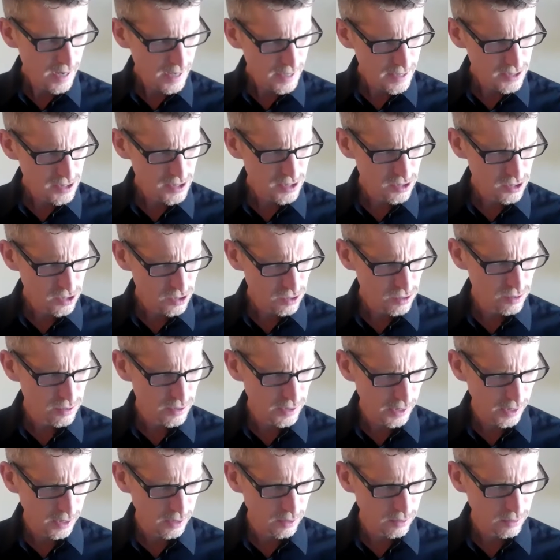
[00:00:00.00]
As it
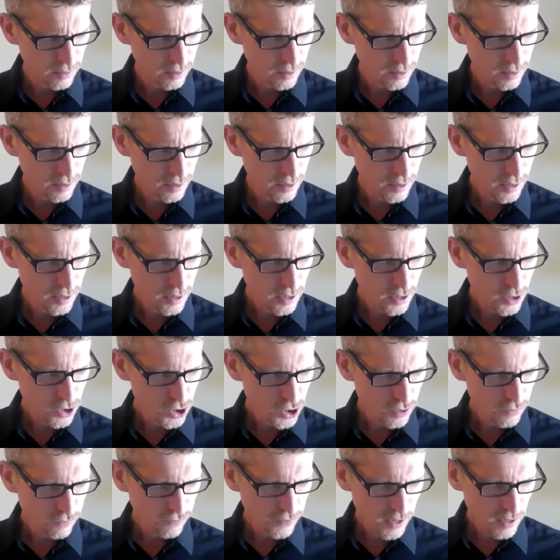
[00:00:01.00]
turned out,
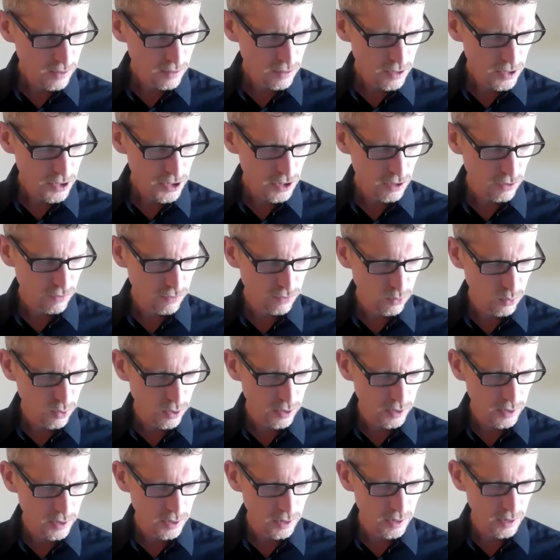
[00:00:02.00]
she found herself
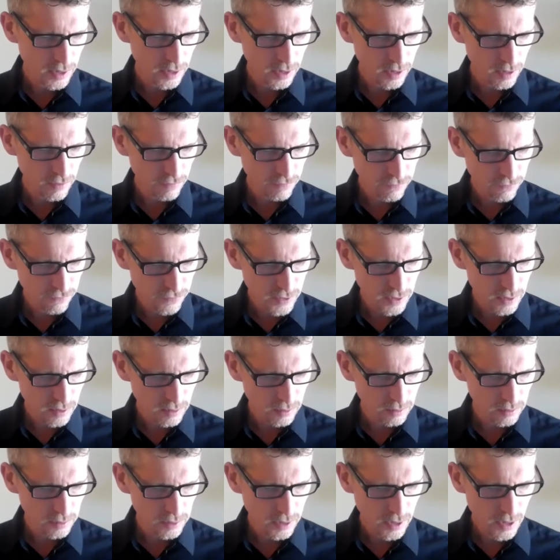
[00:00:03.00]
working in a
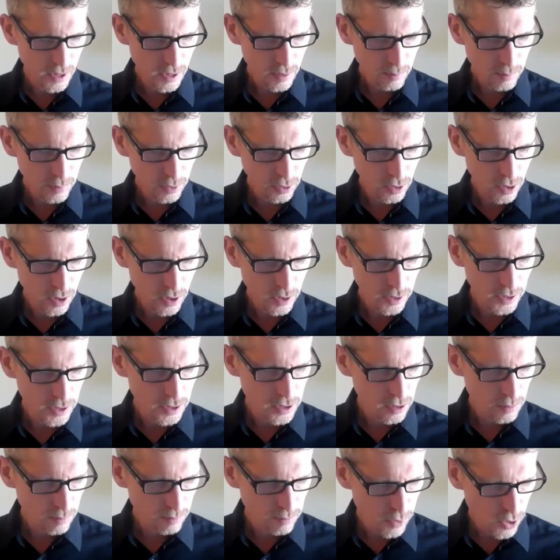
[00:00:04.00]
field
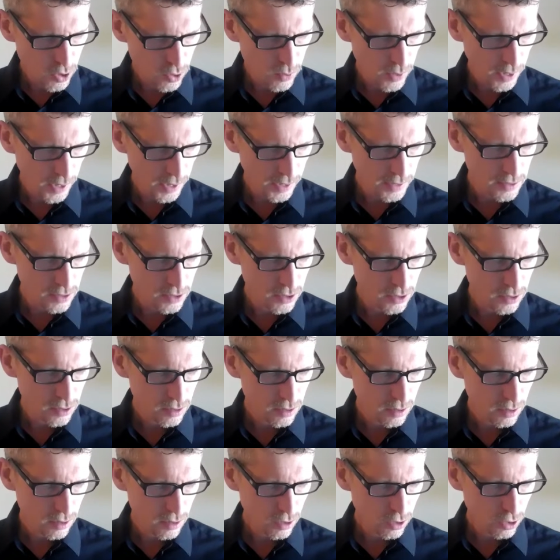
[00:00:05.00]
belonging to
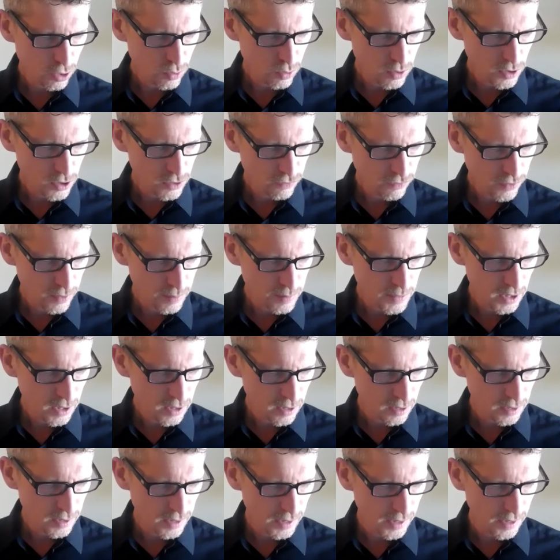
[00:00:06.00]
Boaz, who was from the
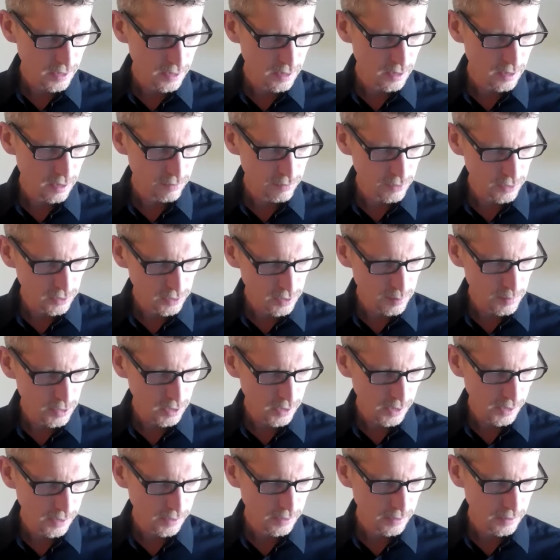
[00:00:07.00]
clan of
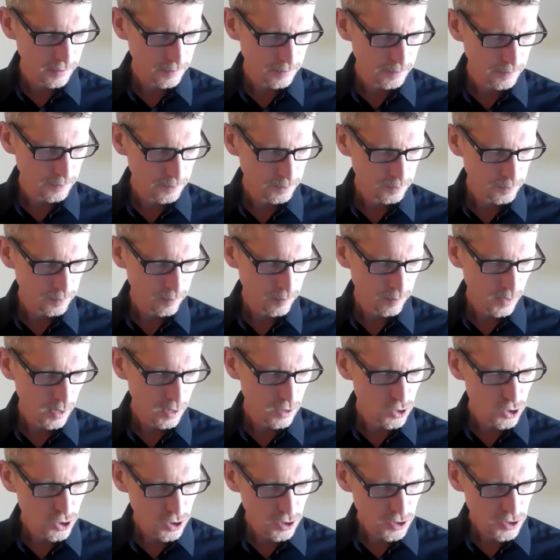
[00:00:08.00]
Elimelech.
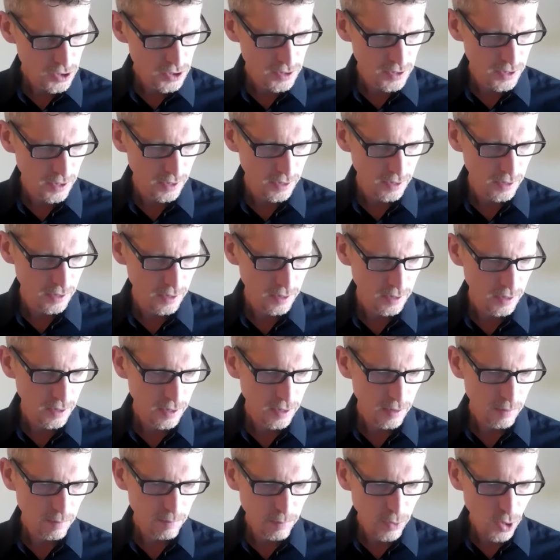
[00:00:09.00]
Just then,
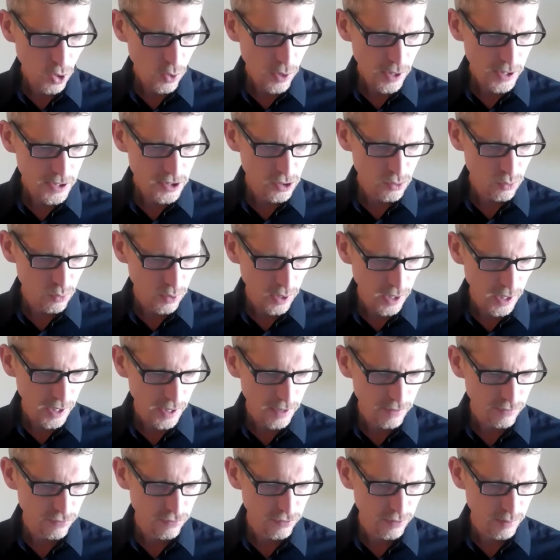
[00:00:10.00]
Boaz
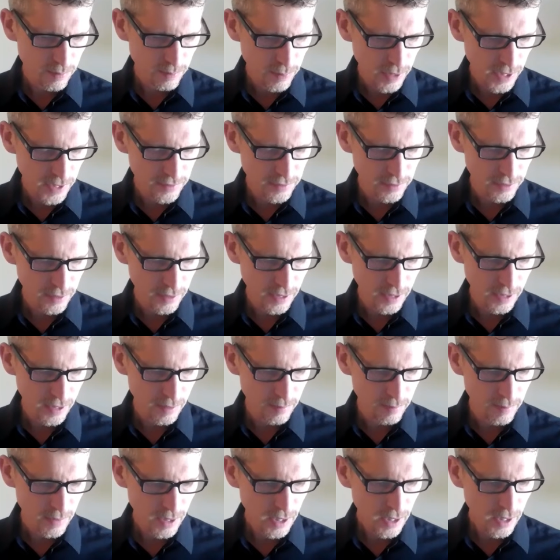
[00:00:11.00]
arrived from
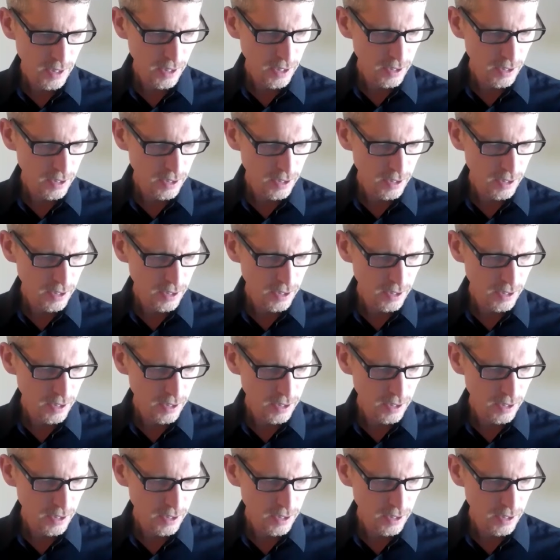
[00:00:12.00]
Bethlehem